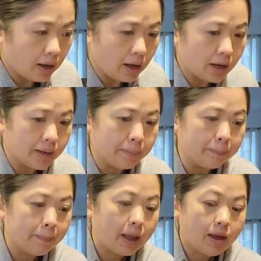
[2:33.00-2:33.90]

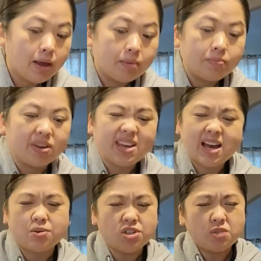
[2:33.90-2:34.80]
Um, but
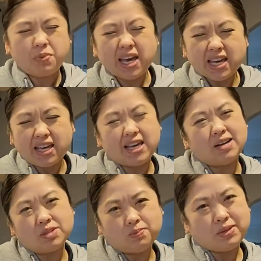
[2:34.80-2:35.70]
yeah, I was just
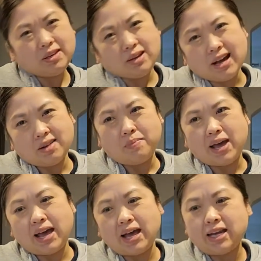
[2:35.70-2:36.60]
picking. I was being kind of
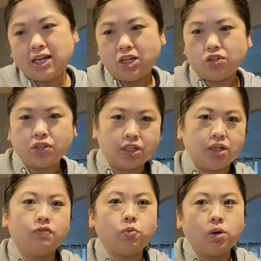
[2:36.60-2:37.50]
bad. I didn't drink
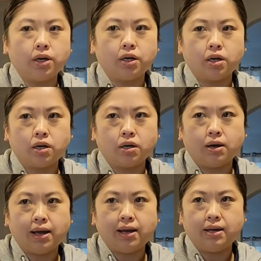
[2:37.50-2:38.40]
enough
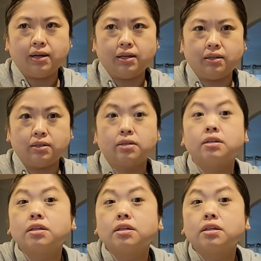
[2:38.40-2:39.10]
water and